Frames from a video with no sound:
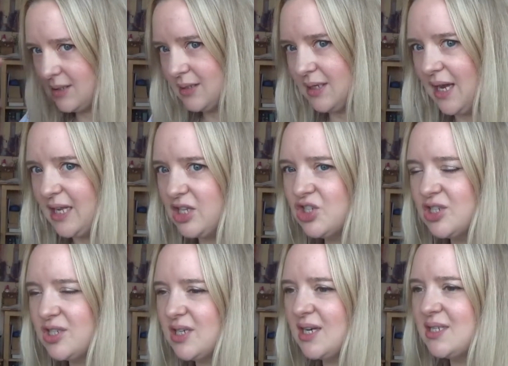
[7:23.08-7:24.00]
yeah, there's
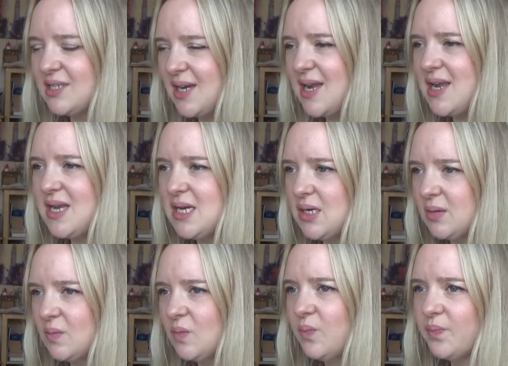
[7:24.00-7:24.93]
just a scene
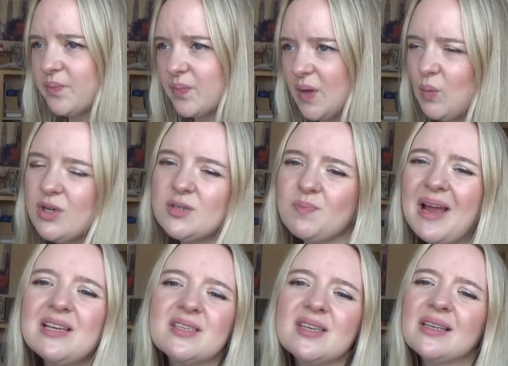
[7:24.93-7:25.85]
which
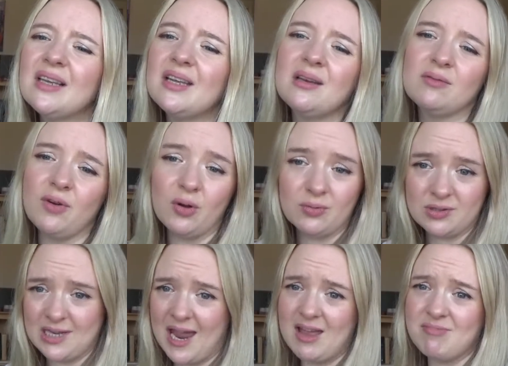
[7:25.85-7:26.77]
basically
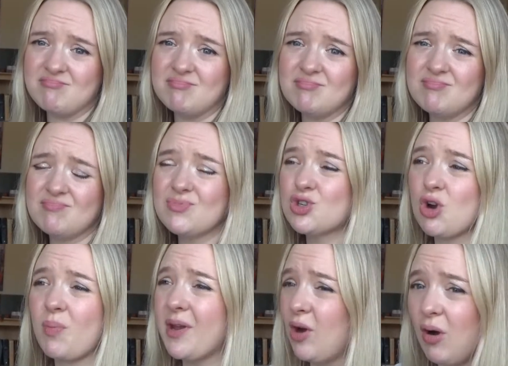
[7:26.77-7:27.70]
involves him
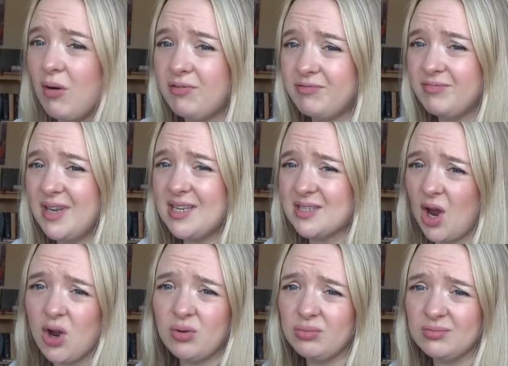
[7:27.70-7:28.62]
chopping off his
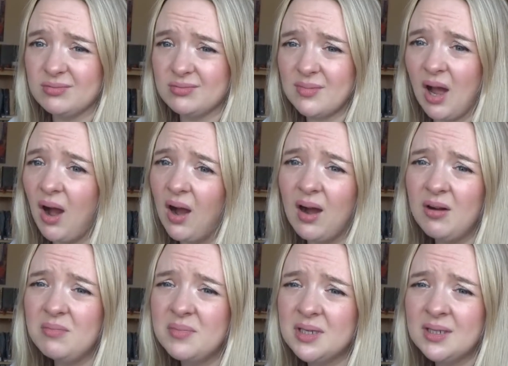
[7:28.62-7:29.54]
own
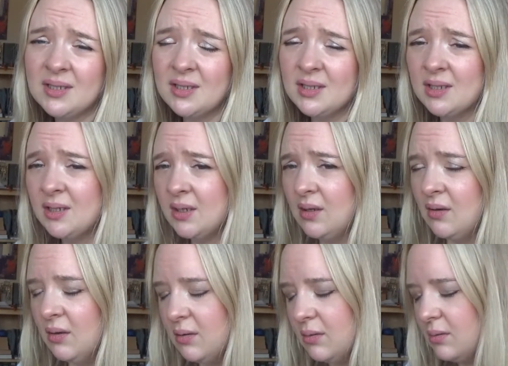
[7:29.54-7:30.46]
arm.
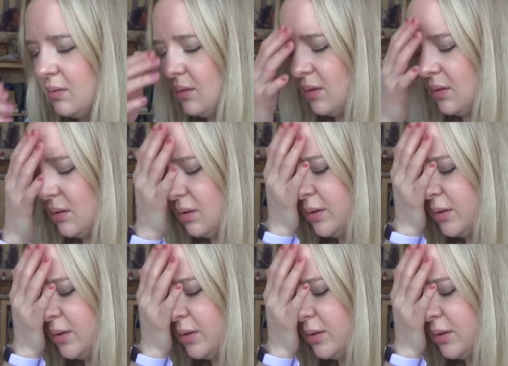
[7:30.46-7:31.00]
Oh,